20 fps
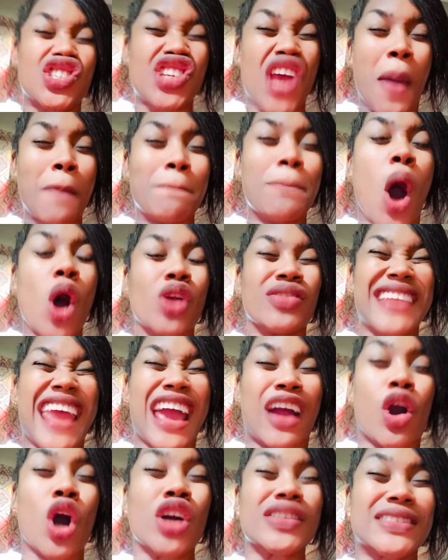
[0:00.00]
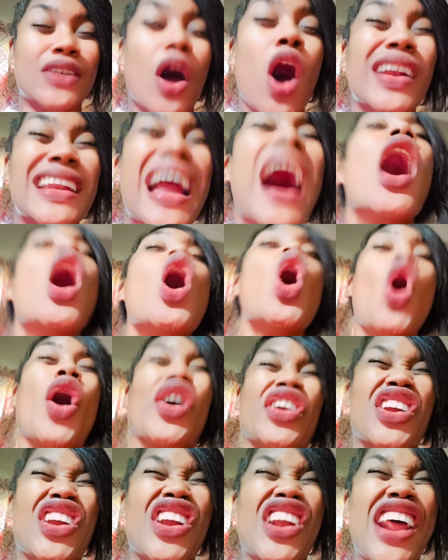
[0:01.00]
de Coton,
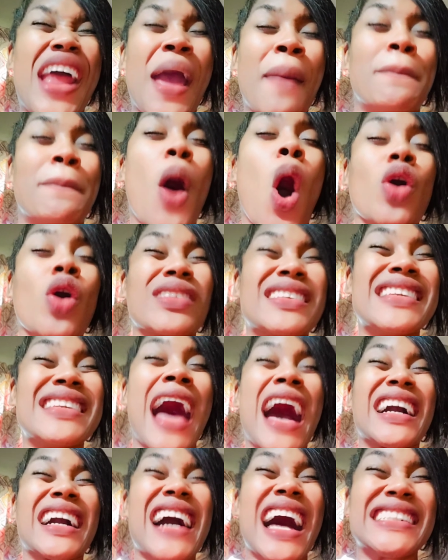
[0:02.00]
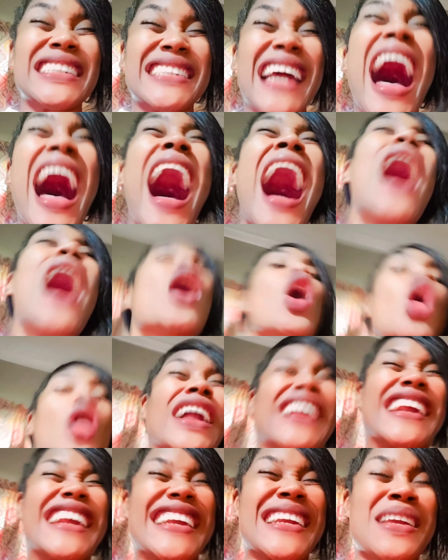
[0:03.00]
Rebo Nakata,
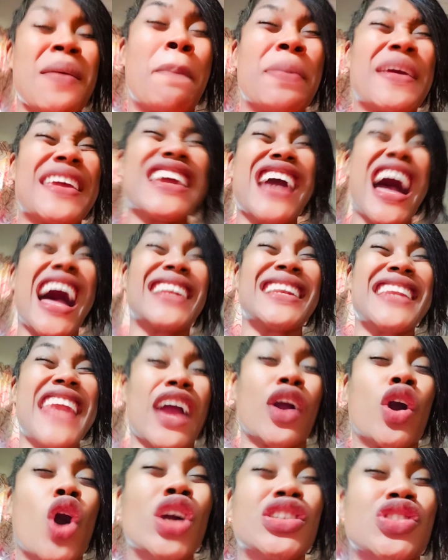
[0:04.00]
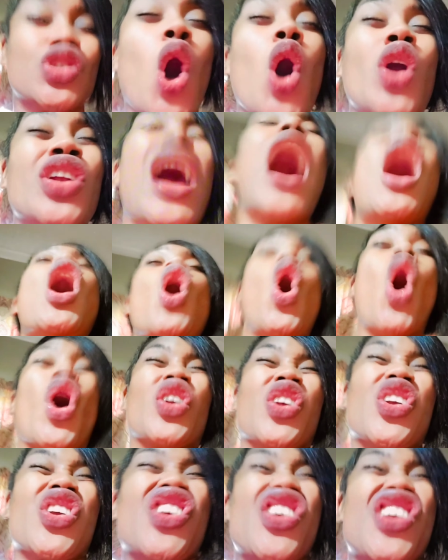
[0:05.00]
Ribiande Coton,
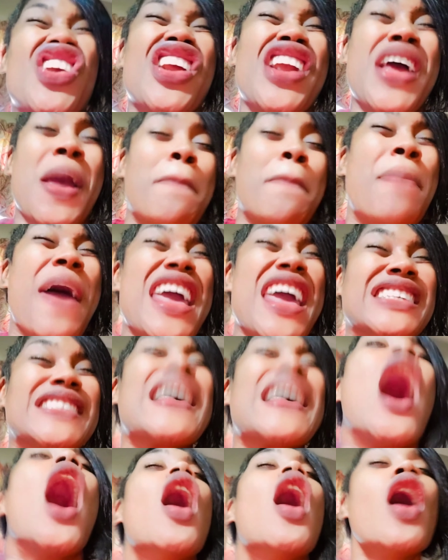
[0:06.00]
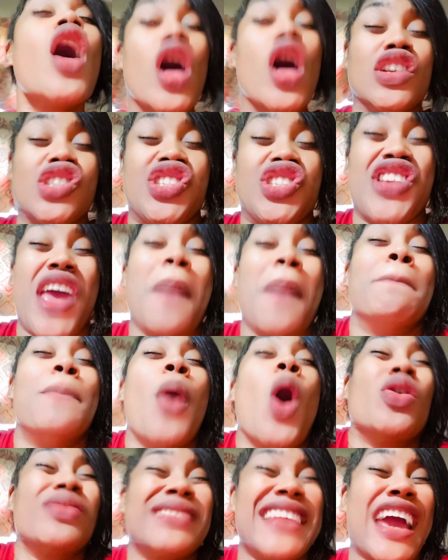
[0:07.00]
Rebeza,
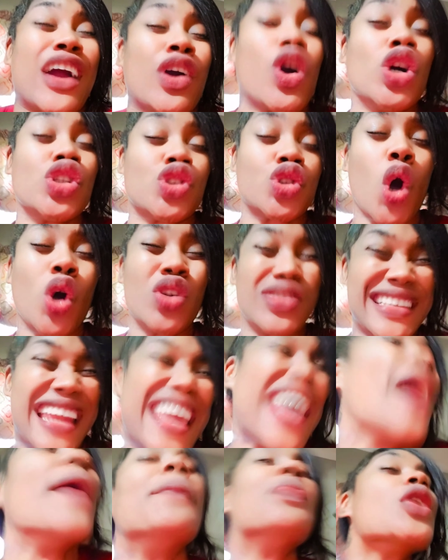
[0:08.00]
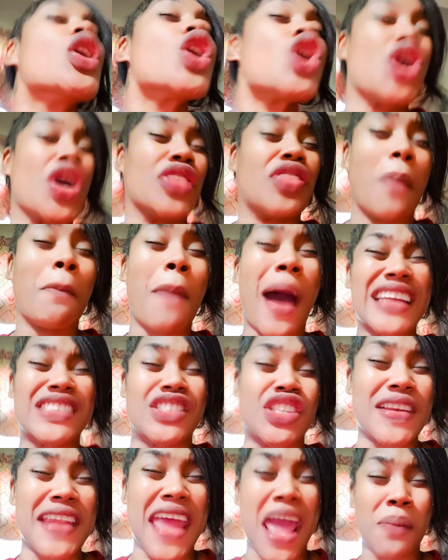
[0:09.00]
Jebonde Cotonde. In the
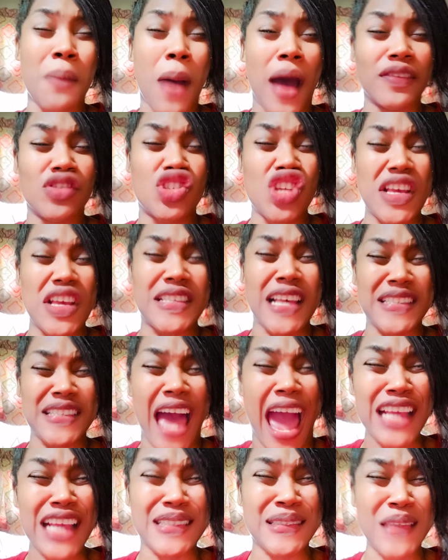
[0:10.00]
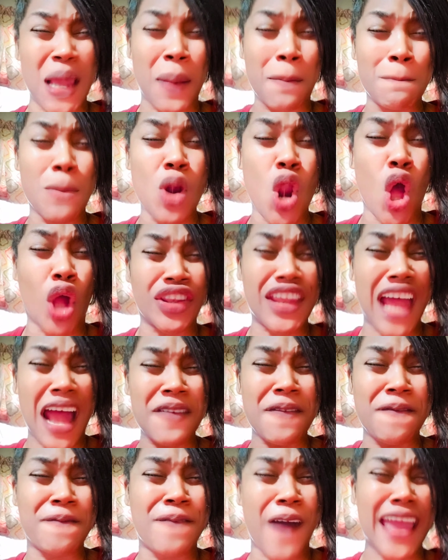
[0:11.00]
mighty name of Jesus, I send blood
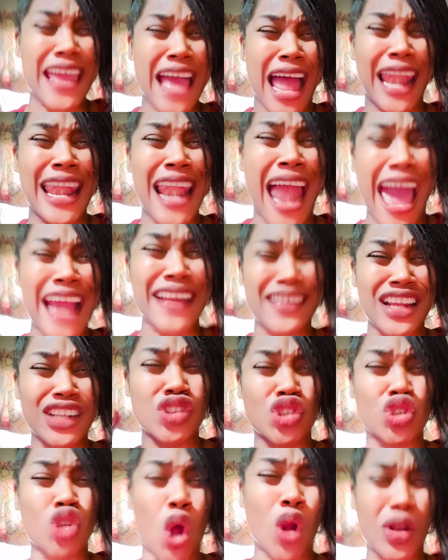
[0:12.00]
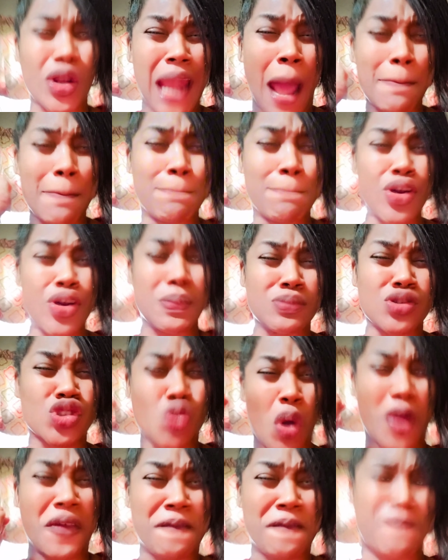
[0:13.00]
and fire, lightning, thunder,
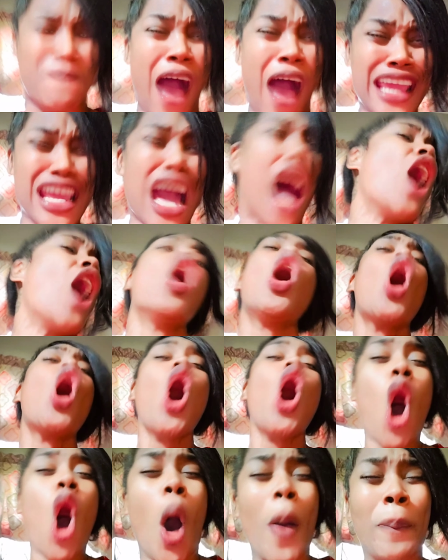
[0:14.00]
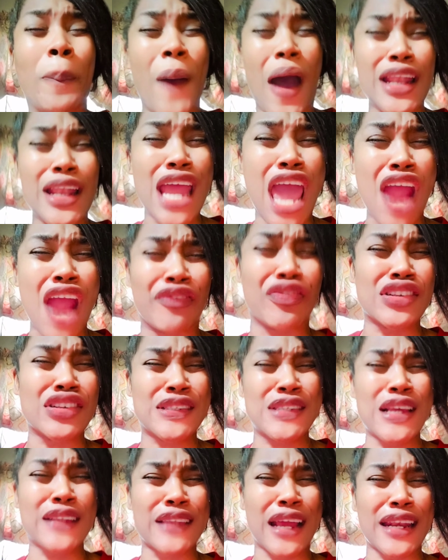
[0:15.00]
brimstone, fire upon every
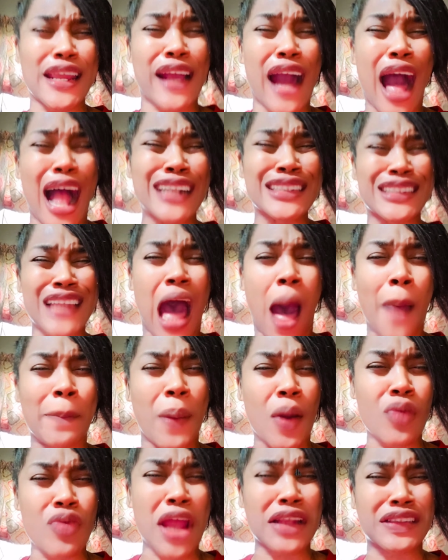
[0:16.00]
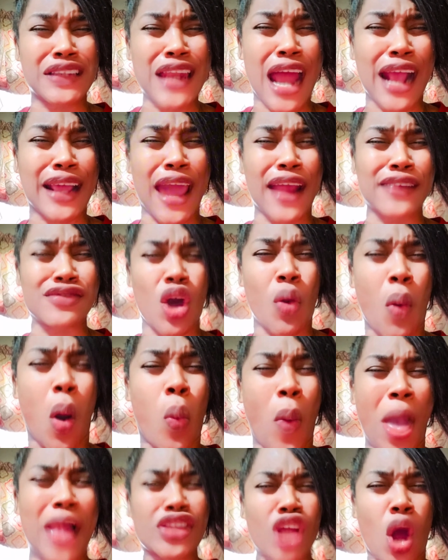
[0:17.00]
satanic altar operating against
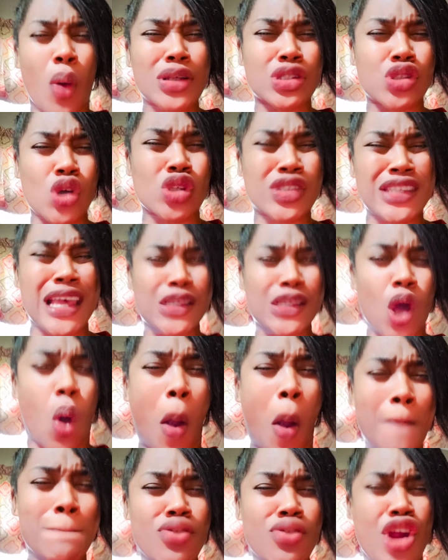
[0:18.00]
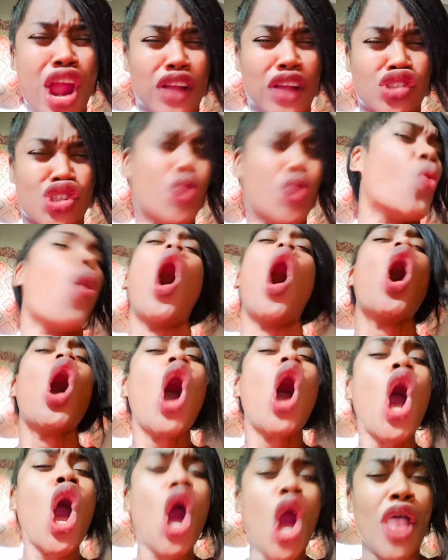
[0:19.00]
our wealth, our success, our breakthrough.
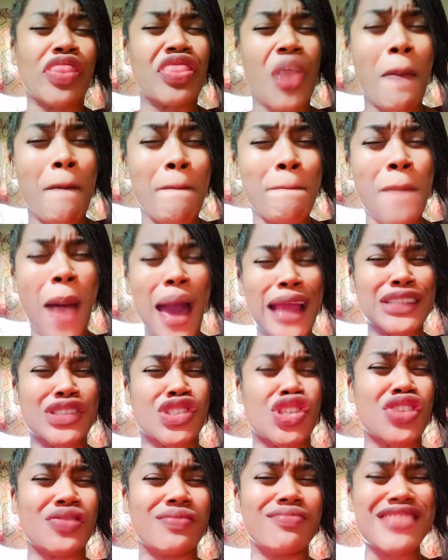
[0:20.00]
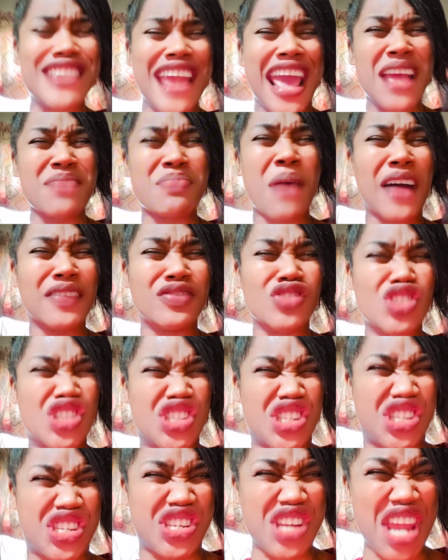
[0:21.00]
In the mighty name of
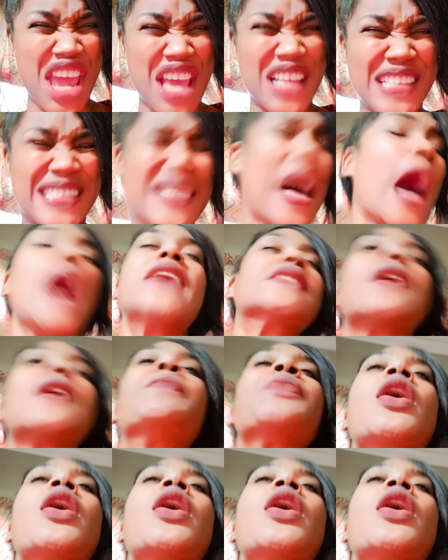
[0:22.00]
Jesus.